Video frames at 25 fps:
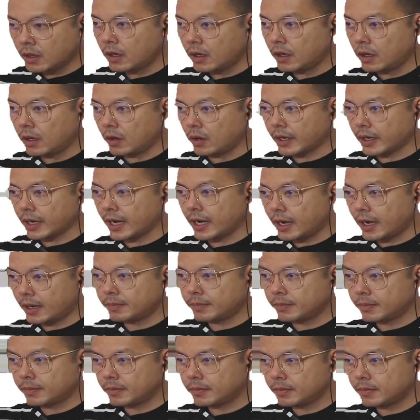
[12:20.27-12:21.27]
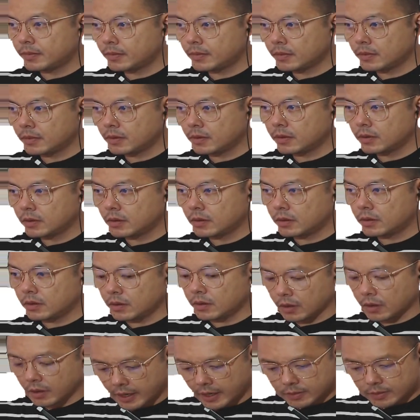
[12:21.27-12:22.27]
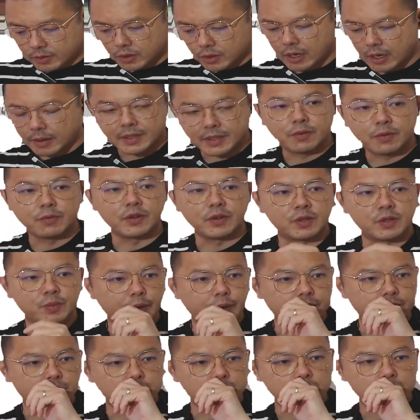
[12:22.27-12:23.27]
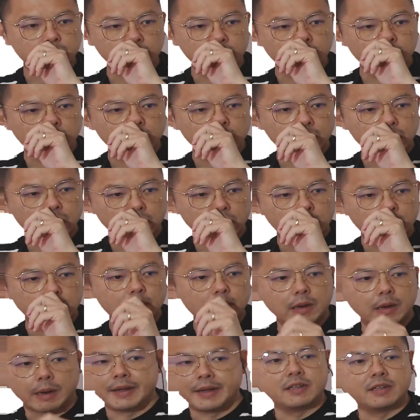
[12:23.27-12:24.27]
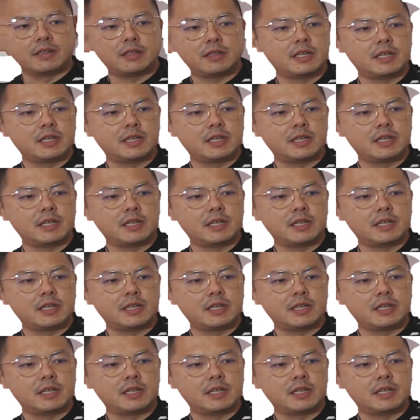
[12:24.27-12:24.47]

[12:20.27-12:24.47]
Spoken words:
Okay, okay, so I'm done with spring. I mean, this